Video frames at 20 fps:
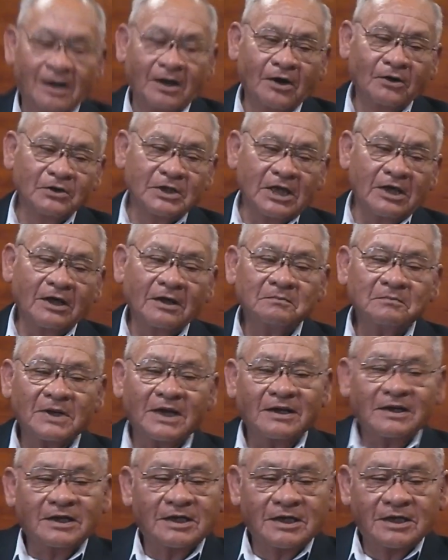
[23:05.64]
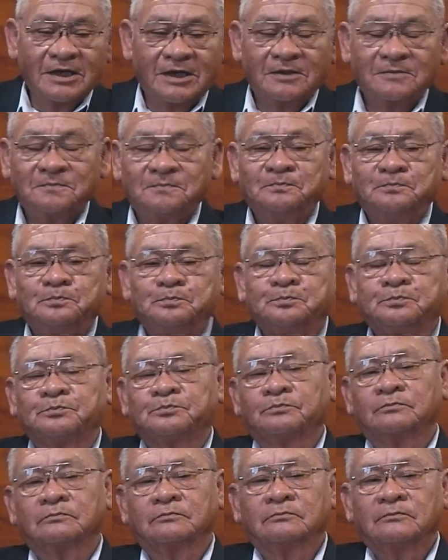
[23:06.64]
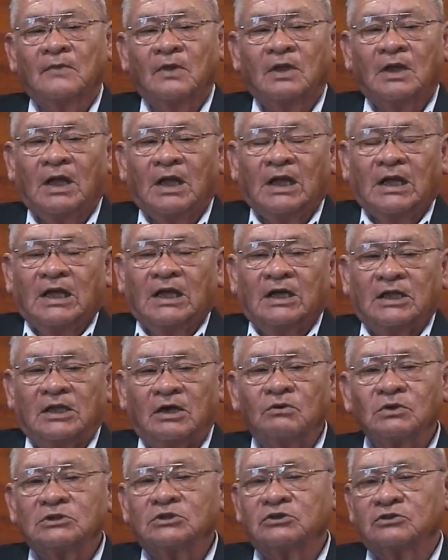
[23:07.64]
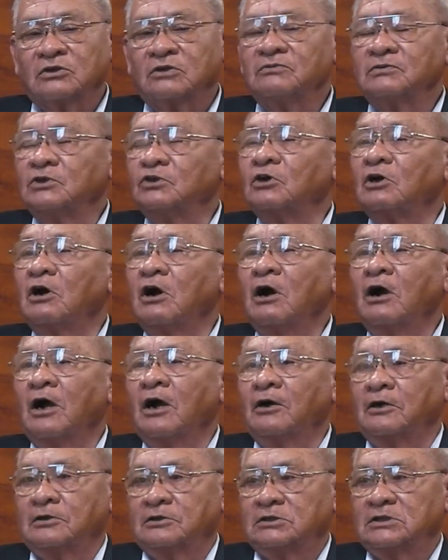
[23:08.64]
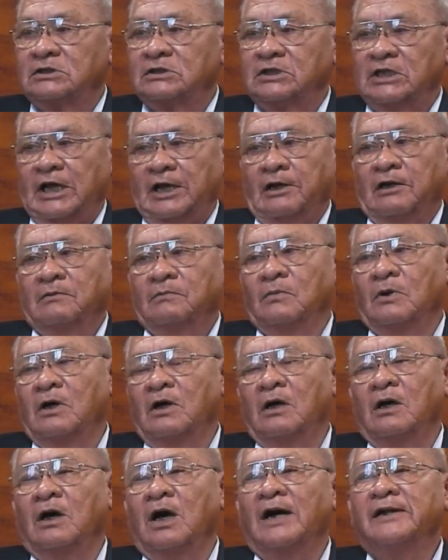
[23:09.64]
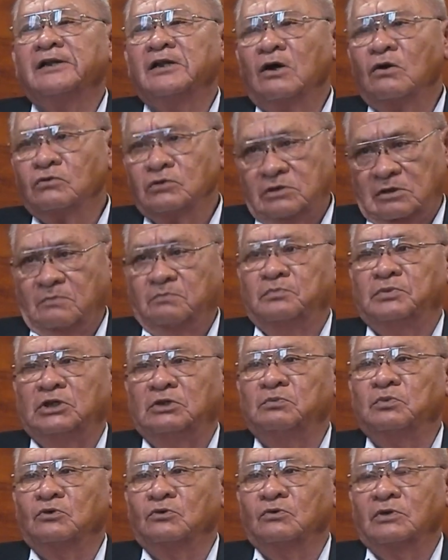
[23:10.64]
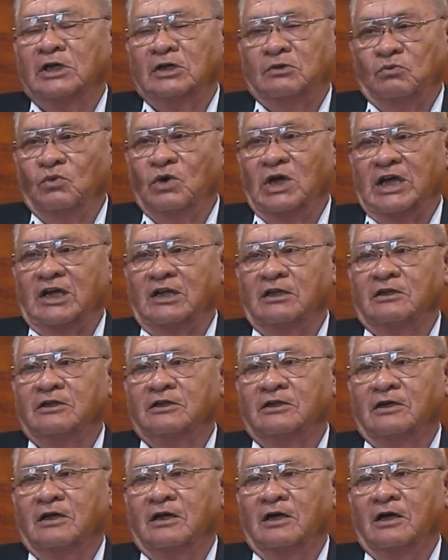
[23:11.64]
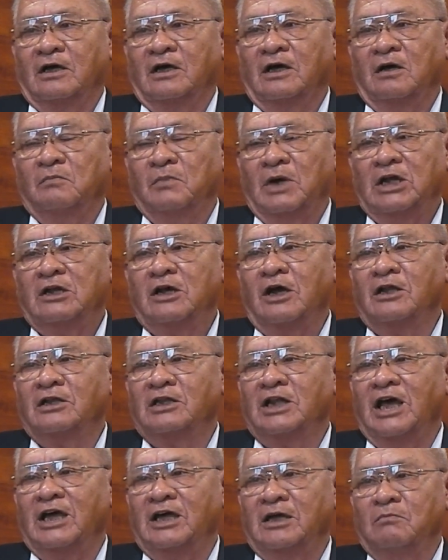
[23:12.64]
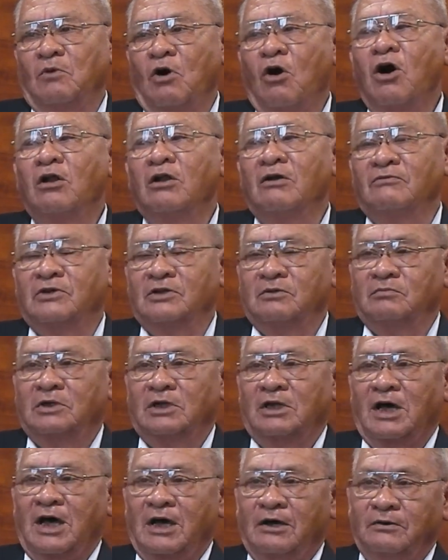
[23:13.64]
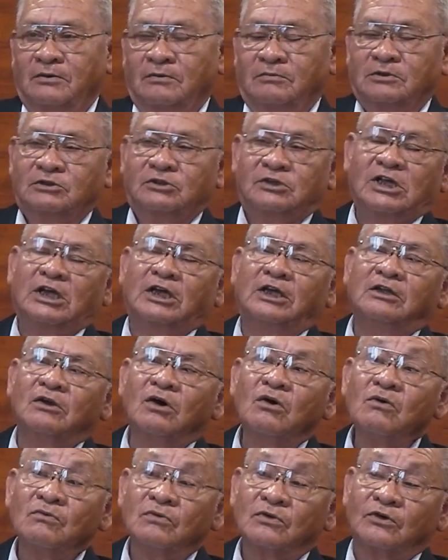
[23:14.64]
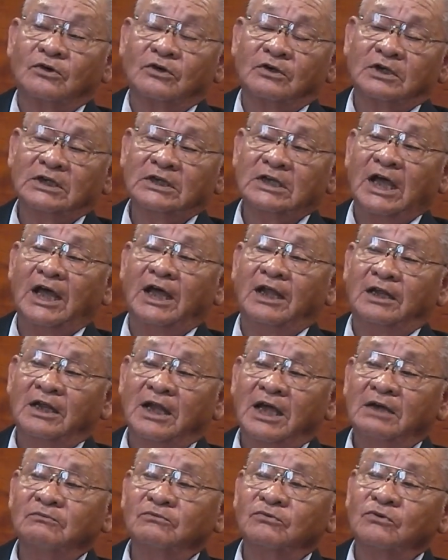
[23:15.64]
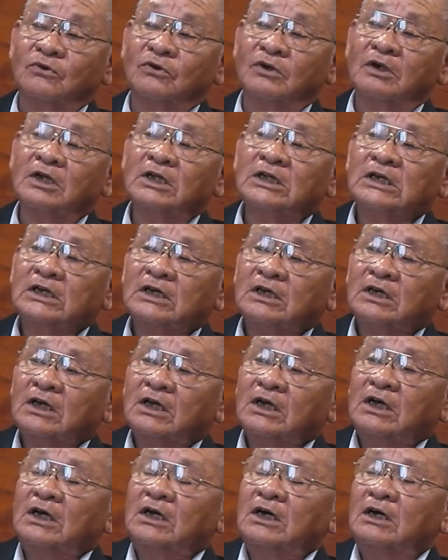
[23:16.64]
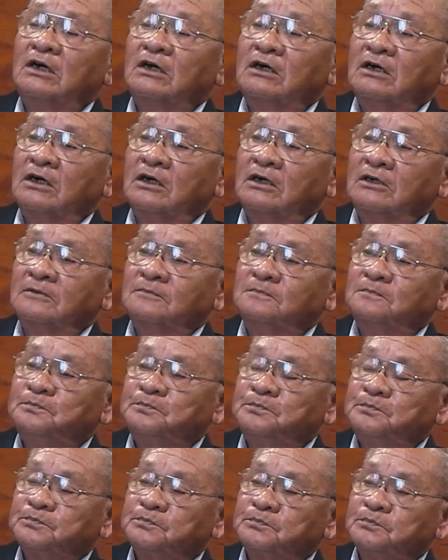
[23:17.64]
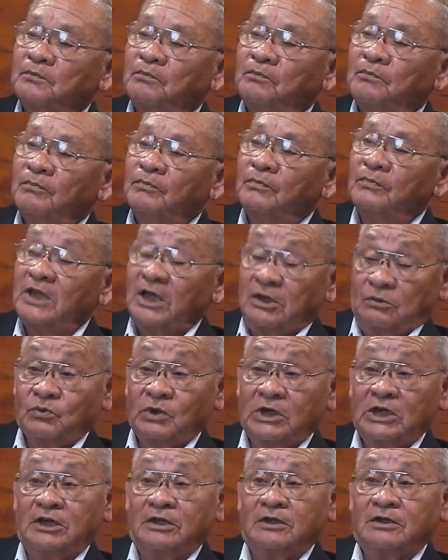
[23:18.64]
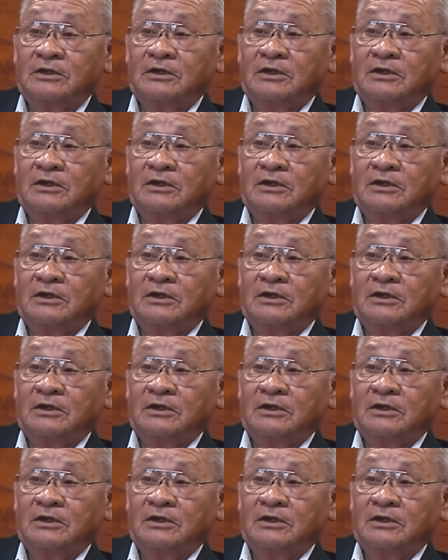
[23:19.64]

Oh, yeah. Uh, there were several cars. Now, I know some people that went. Uh, I may not name all of it, but I was thinking over and had name for it uh, that went.